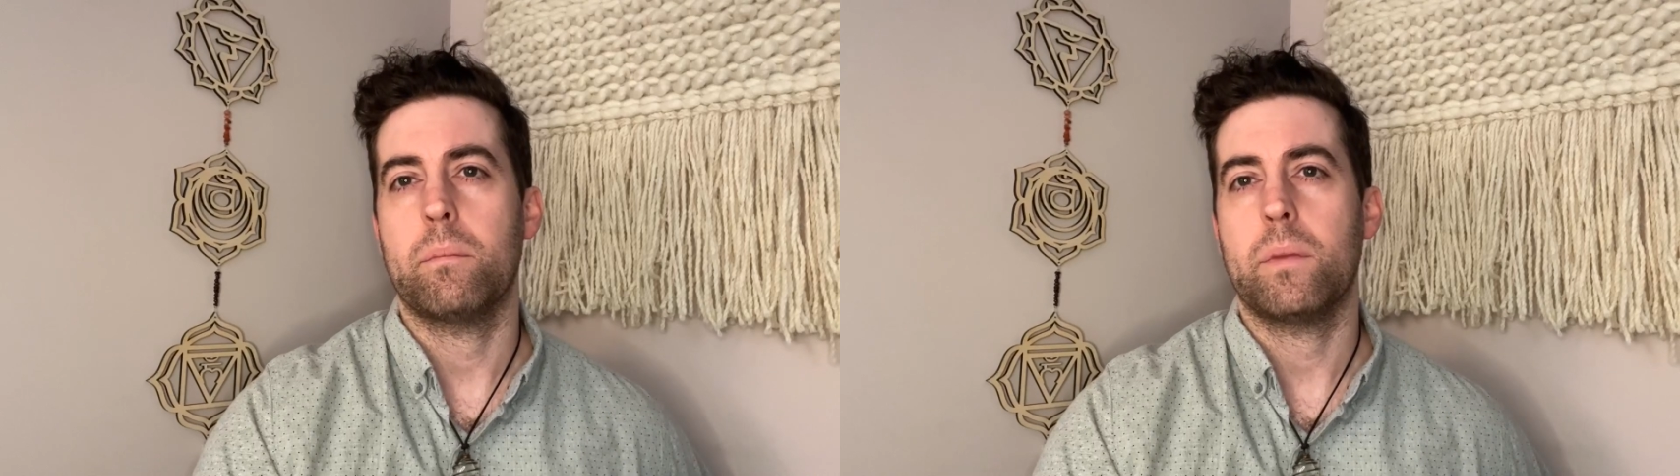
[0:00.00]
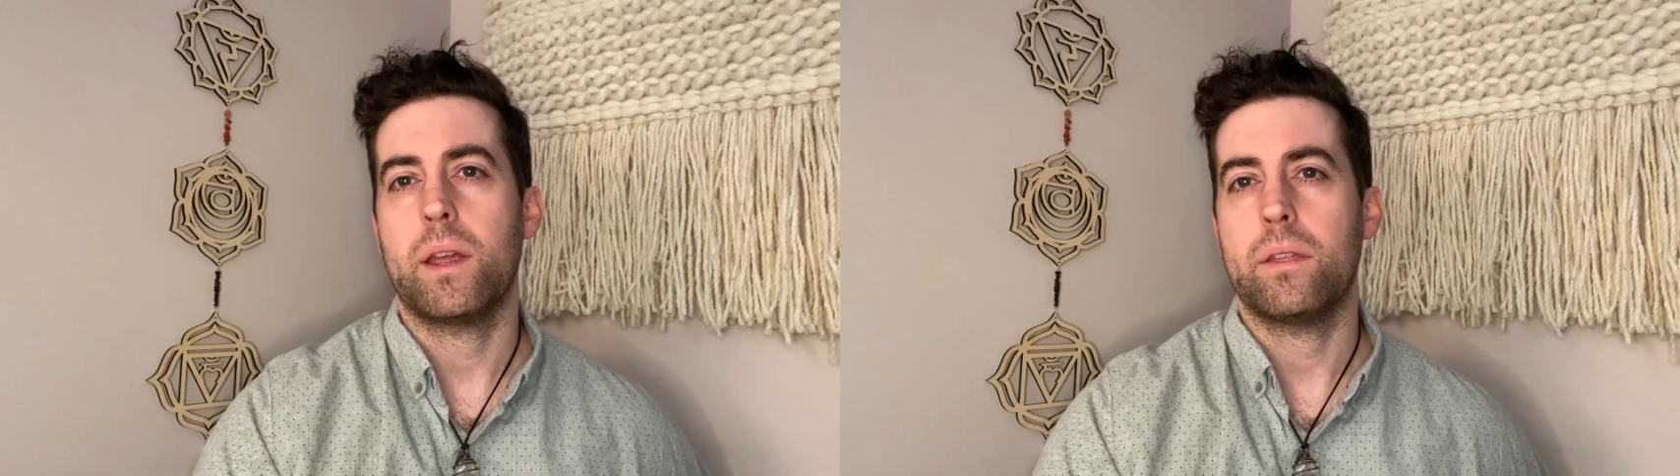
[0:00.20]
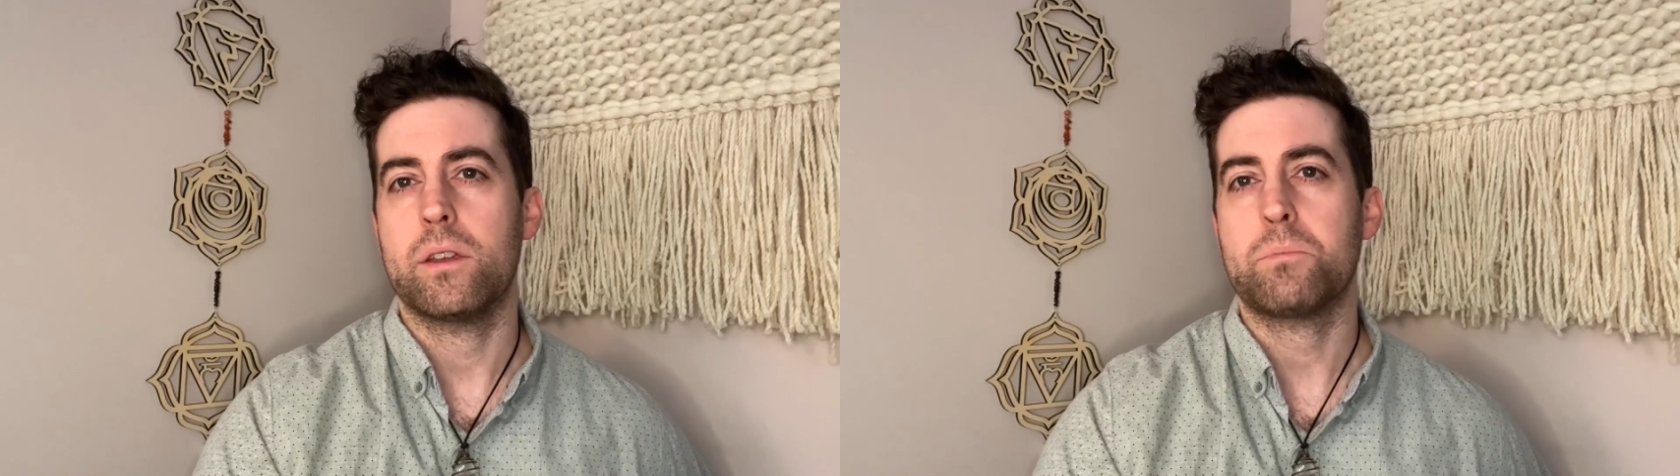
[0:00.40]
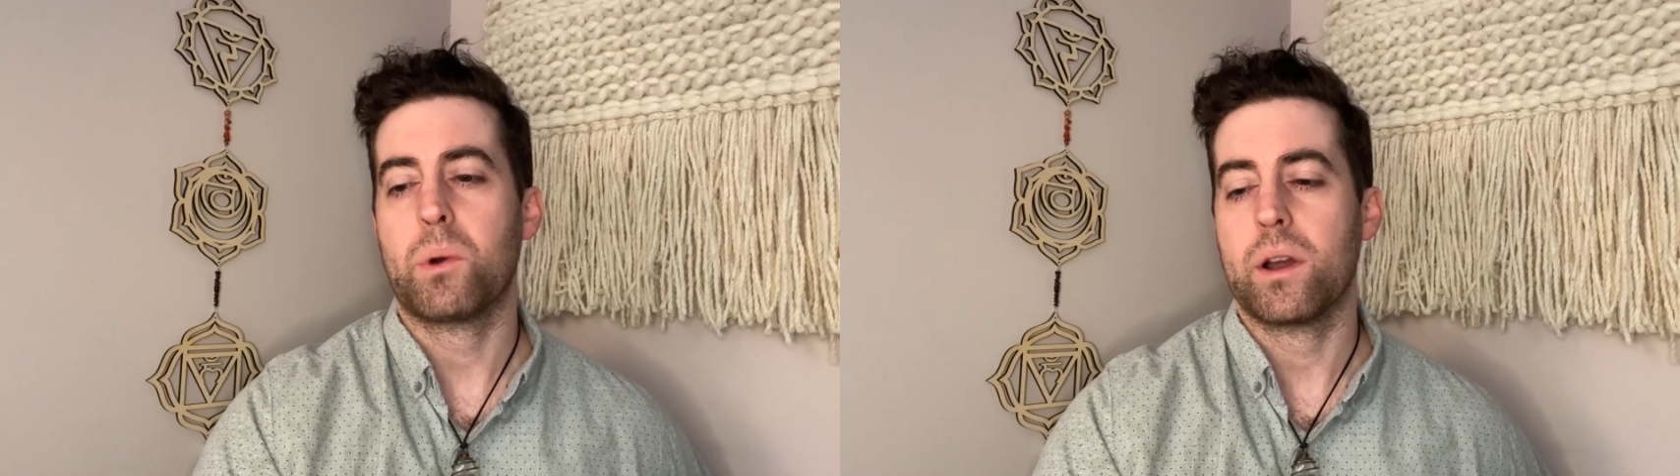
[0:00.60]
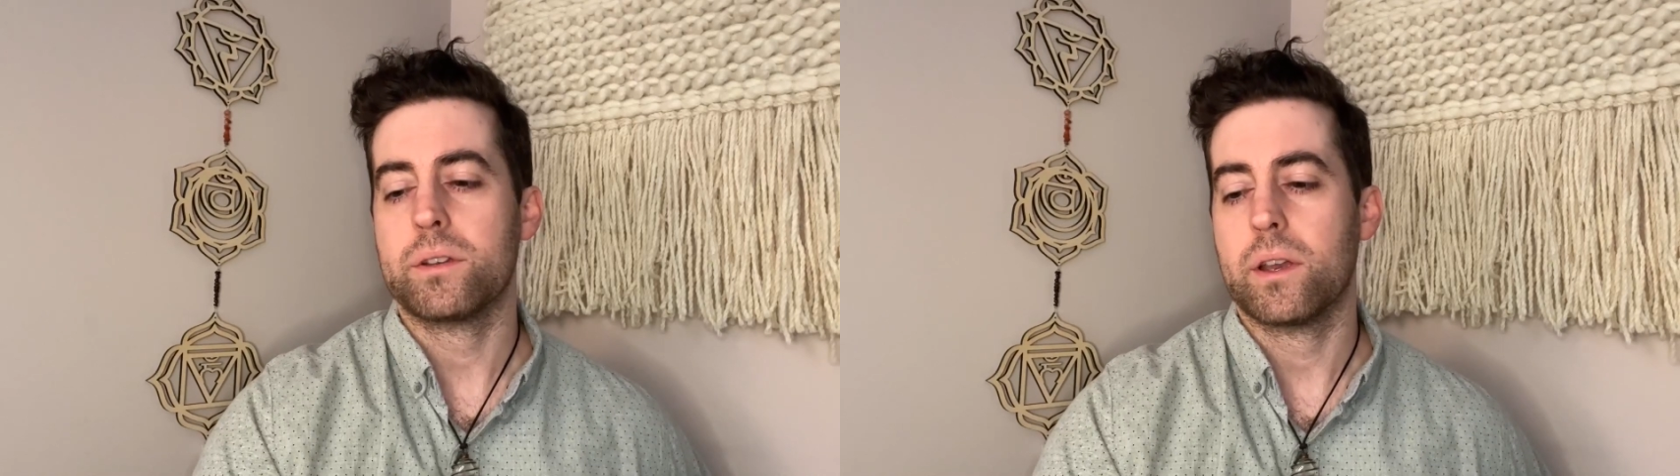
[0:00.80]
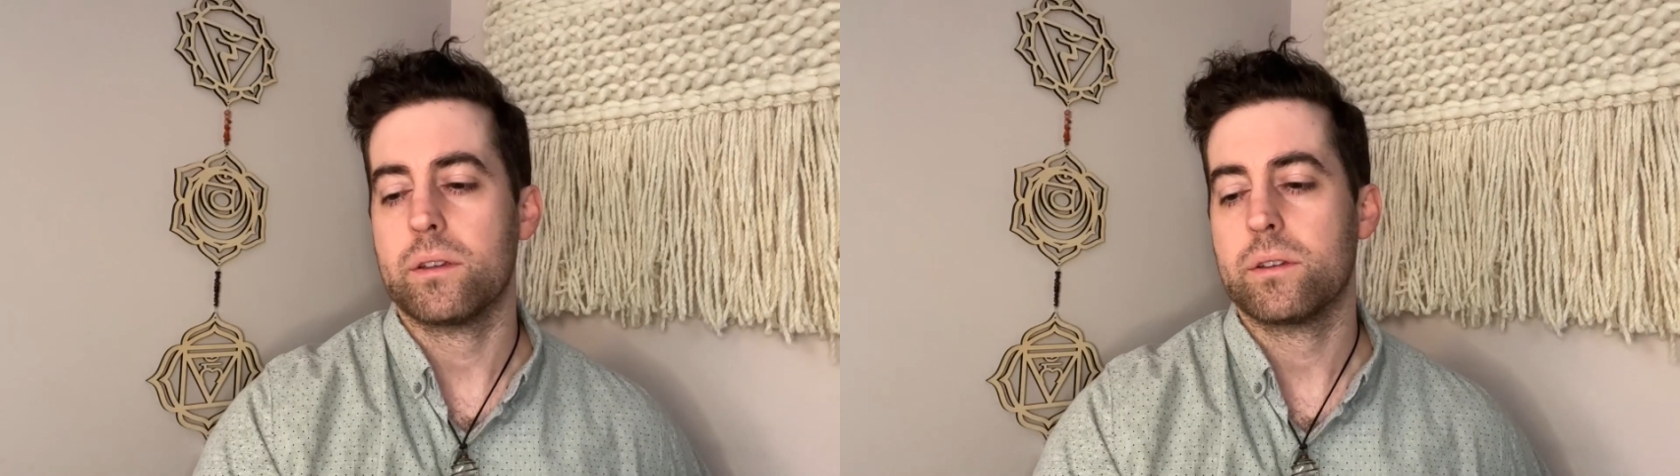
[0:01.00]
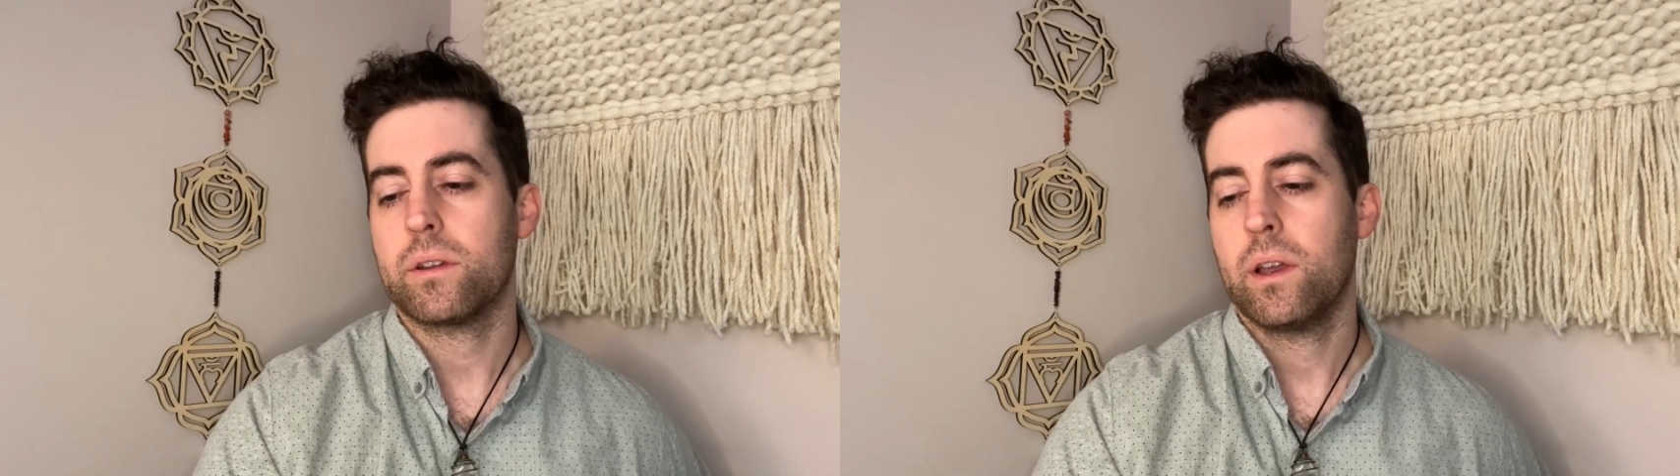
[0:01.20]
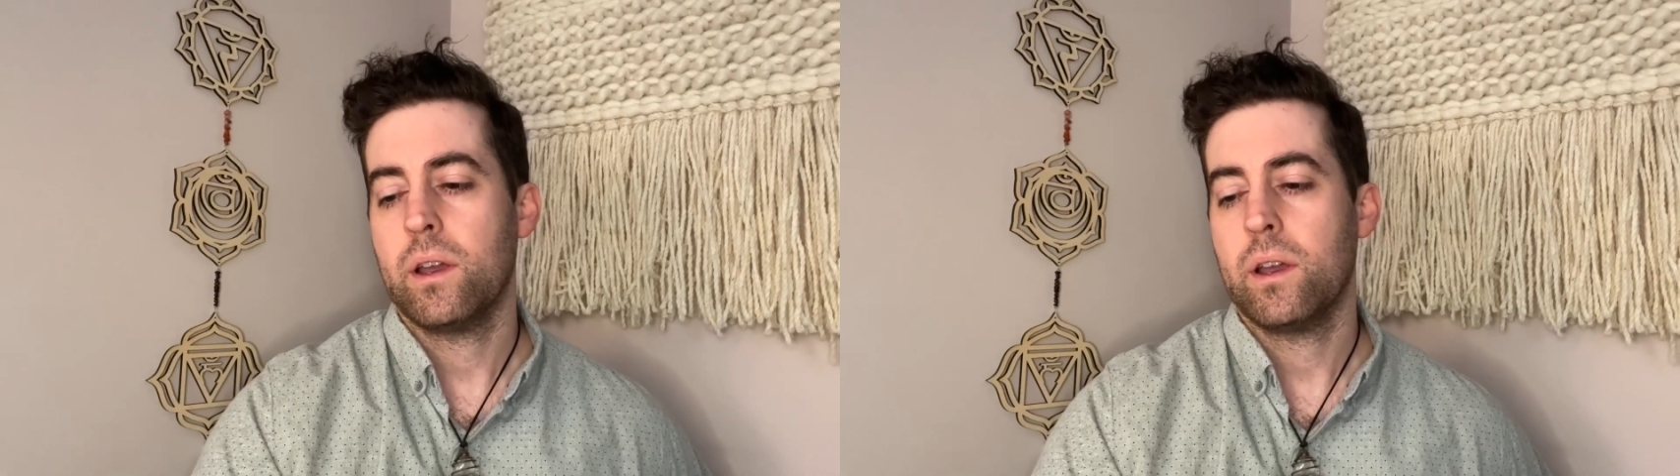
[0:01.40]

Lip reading: in this process.